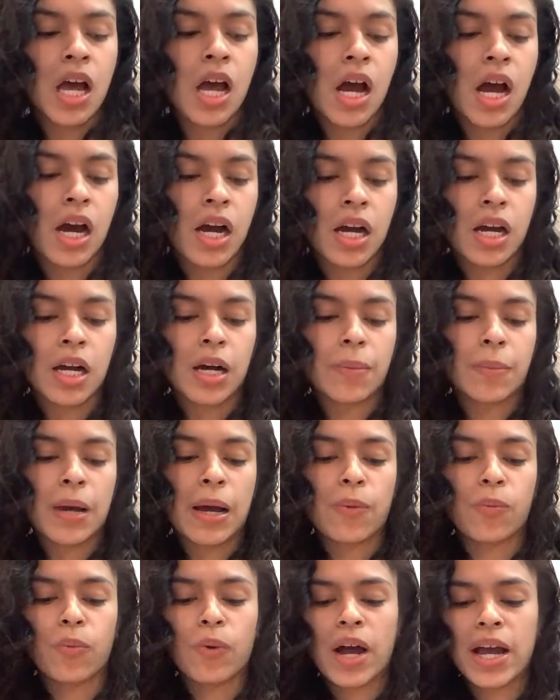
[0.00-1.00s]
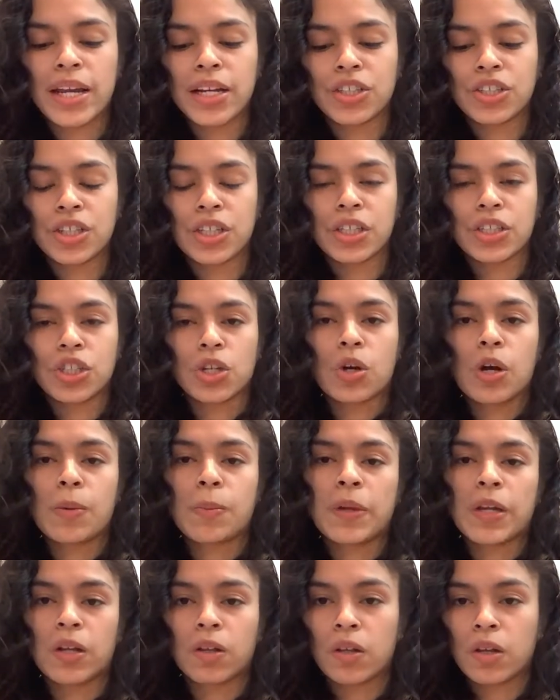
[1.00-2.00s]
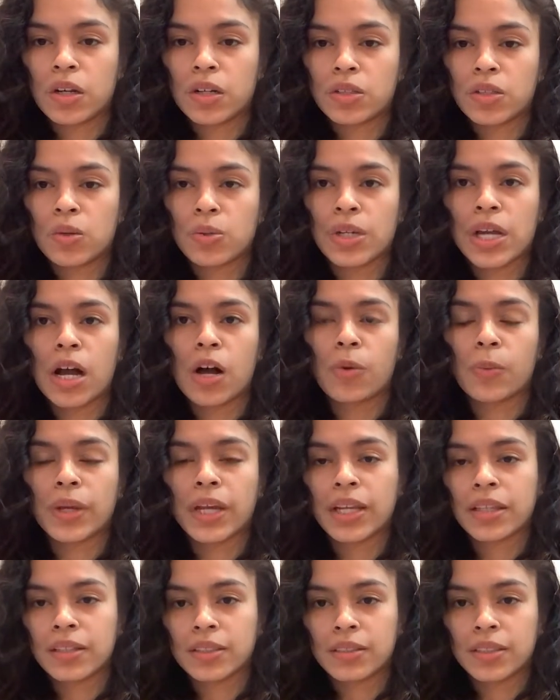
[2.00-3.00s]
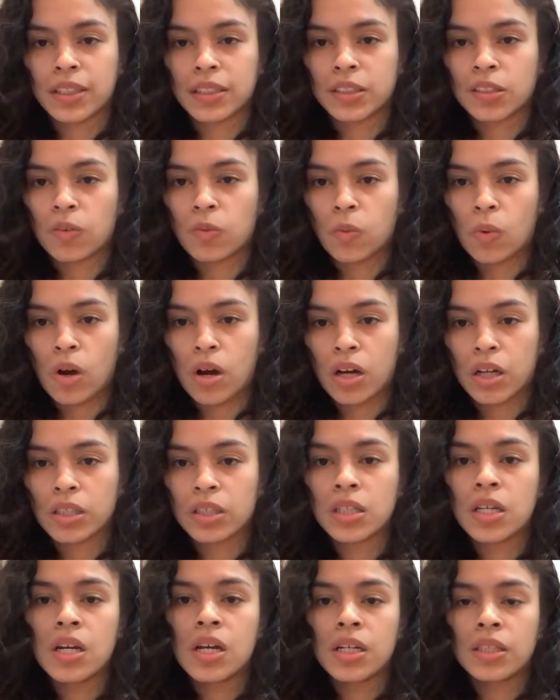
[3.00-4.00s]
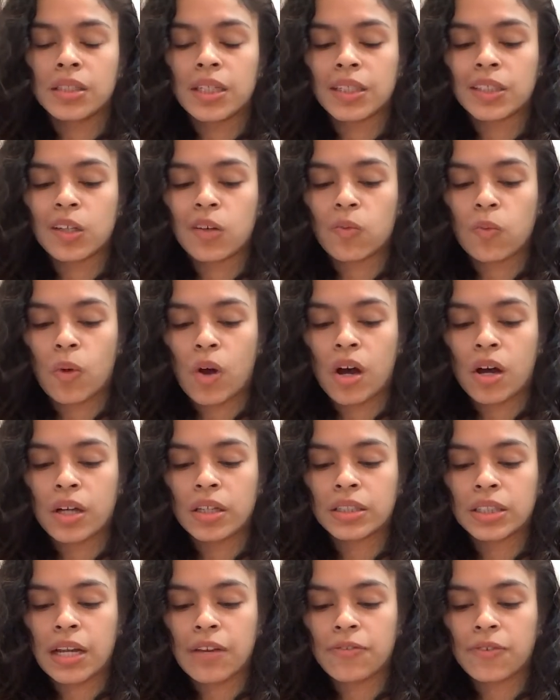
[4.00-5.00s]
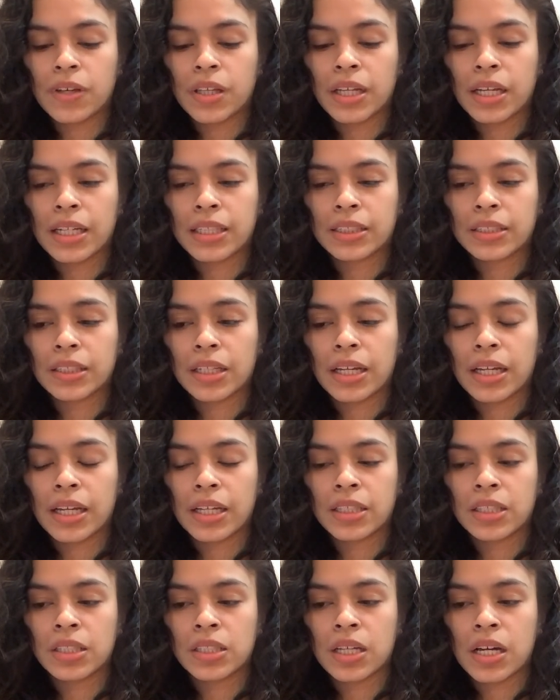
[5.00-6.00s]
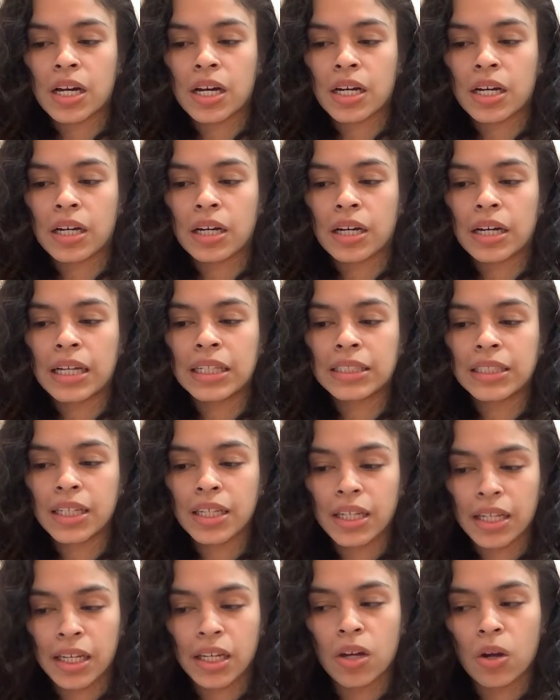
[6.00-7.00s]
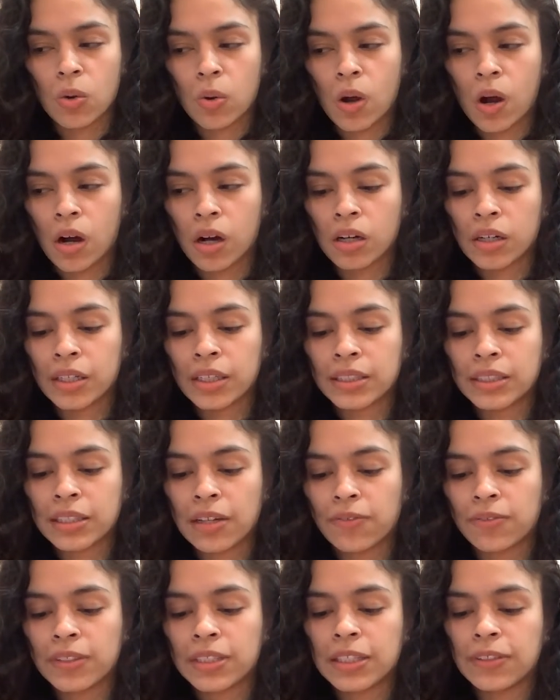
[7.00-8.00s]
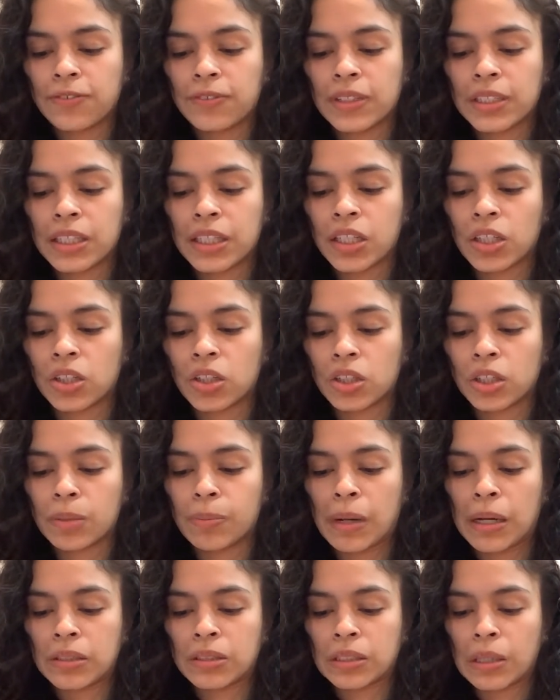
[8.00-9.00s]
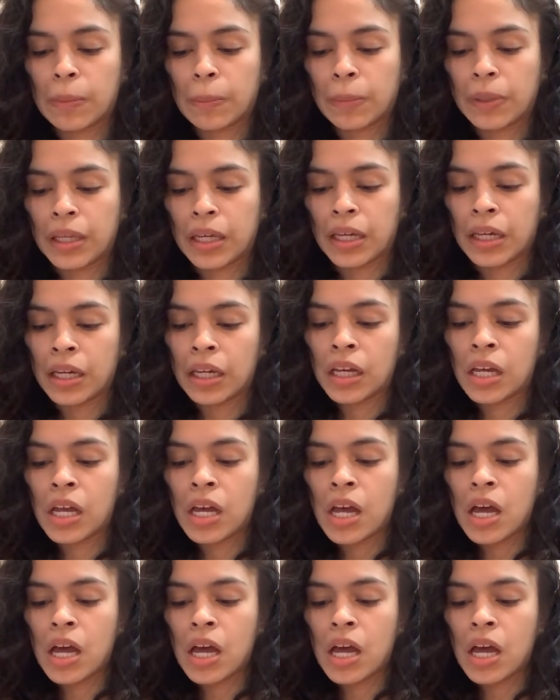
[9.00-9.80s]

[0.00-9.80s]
Why does she show up at Yolanda's hotel? We get the 6 of Wands. 6 of Wands, I feel like it's an ego card. It's definitely feeling good about something.